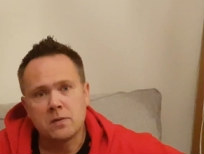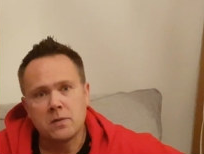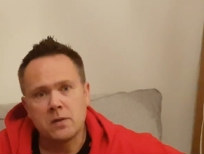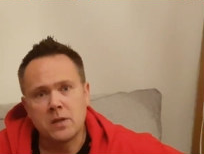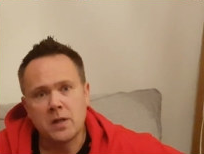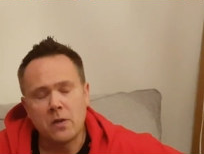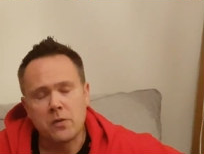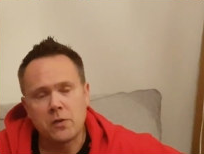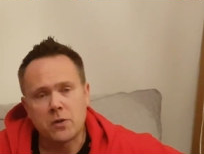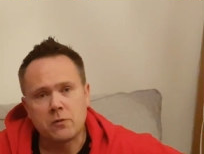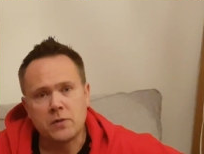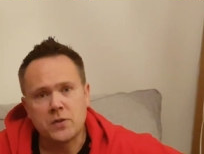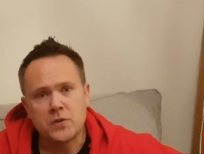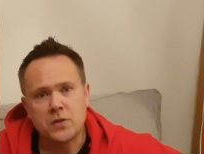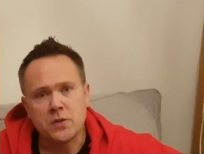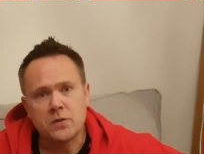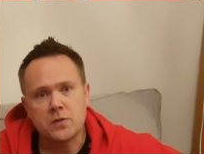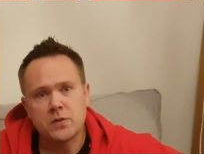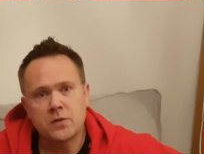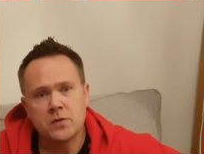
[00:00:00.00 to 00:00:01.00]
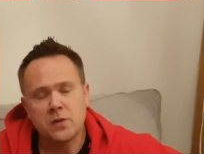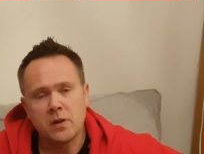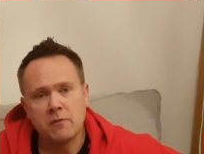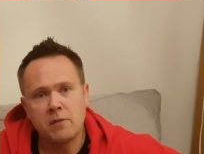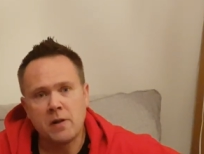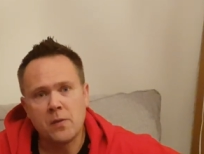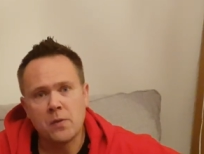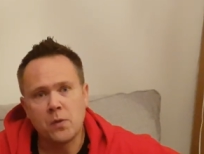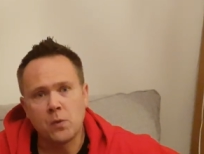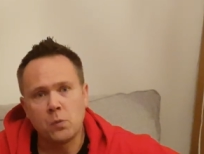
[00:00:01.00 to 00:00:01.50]
the other Christians
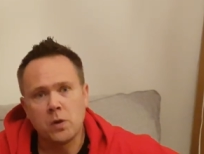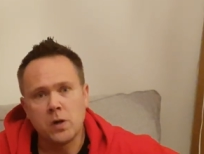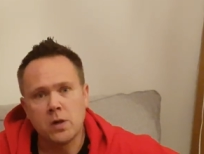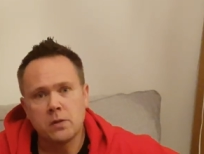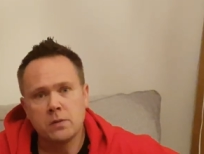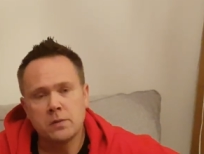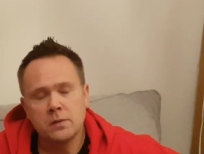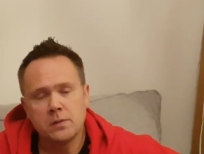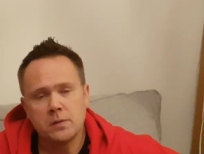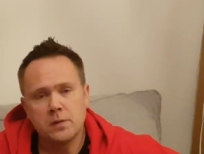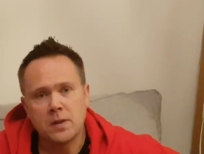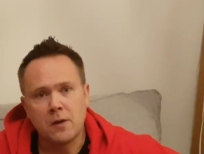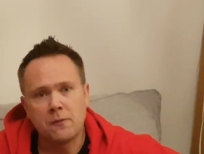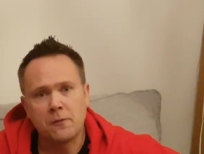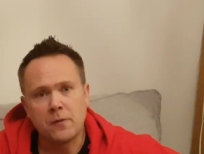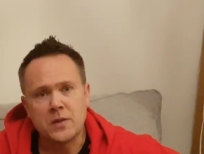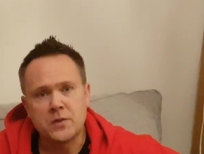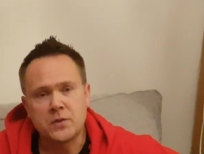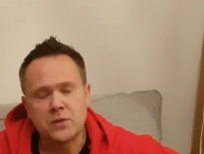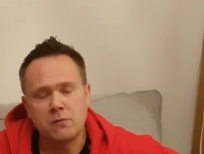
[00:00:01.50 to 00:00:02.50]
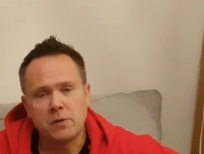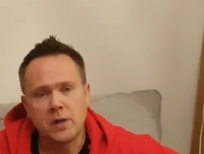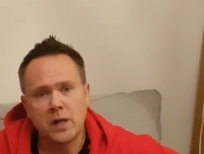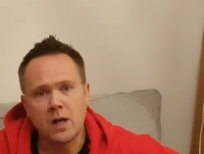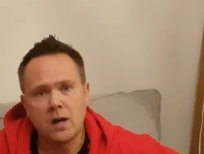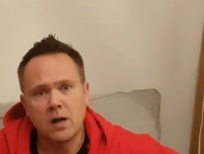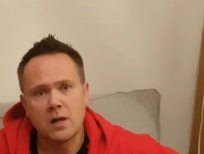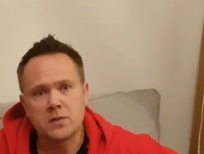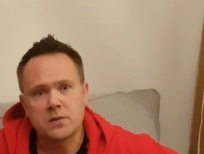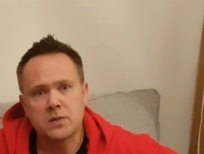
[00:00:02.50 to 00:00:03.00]
around the world that are facing really
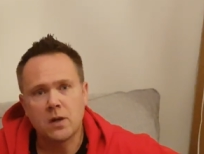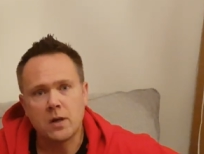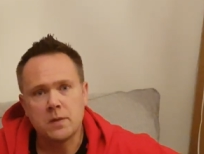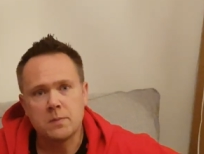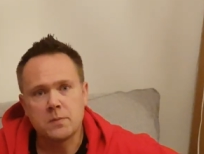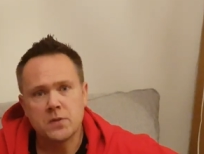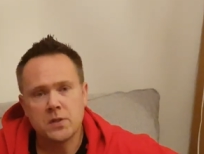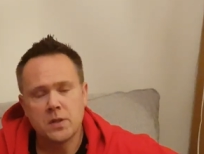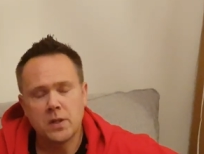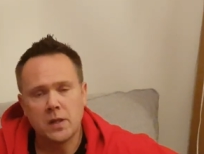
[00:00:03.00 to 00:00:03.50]
hard times.